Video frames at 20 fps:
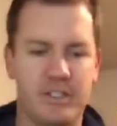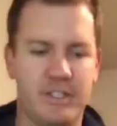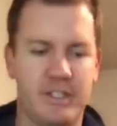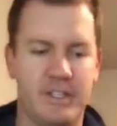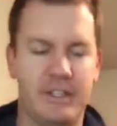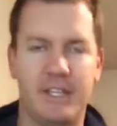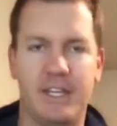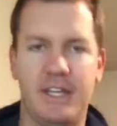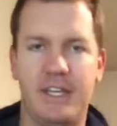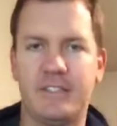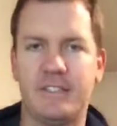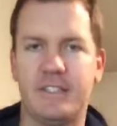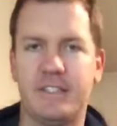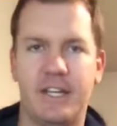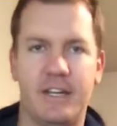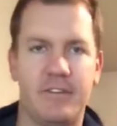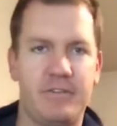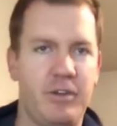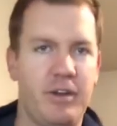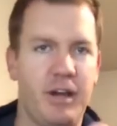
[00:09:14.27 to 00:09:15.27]
on things, and
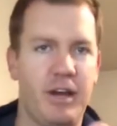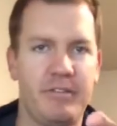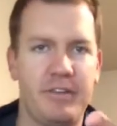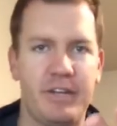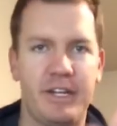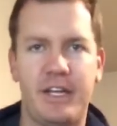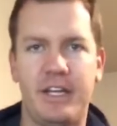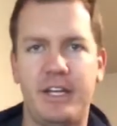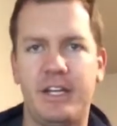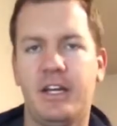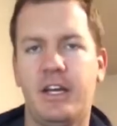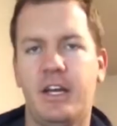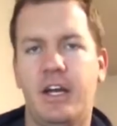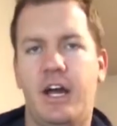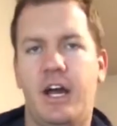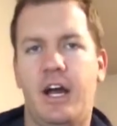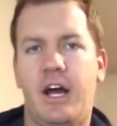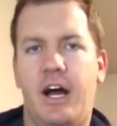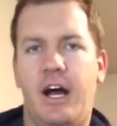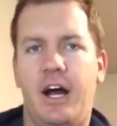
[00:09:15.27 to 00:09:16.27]
then if you have any
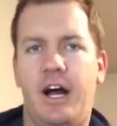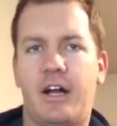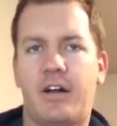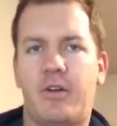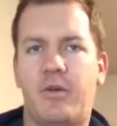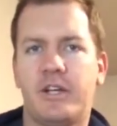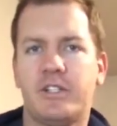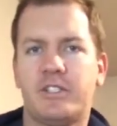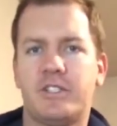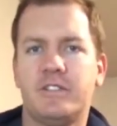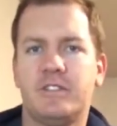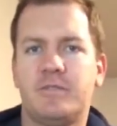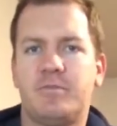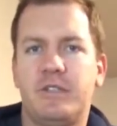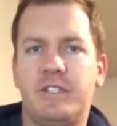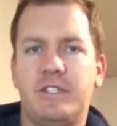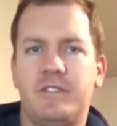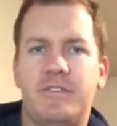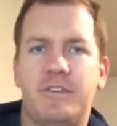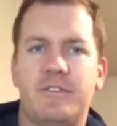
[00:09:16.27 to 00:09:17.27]
questions,
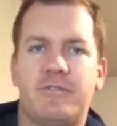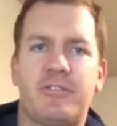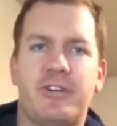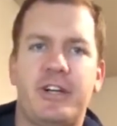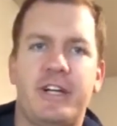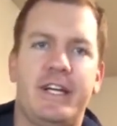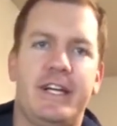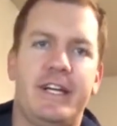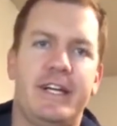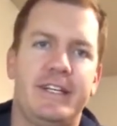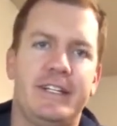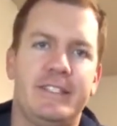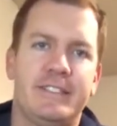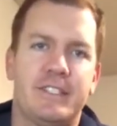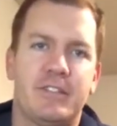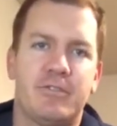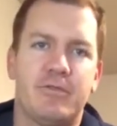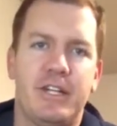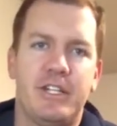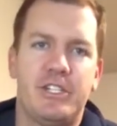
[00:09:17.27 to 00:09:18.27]
please feel free to
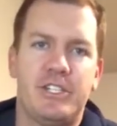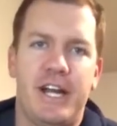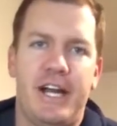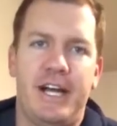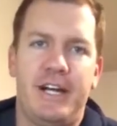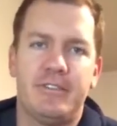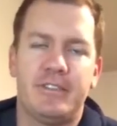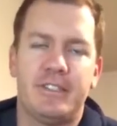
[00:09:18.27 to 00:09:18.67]
reach out.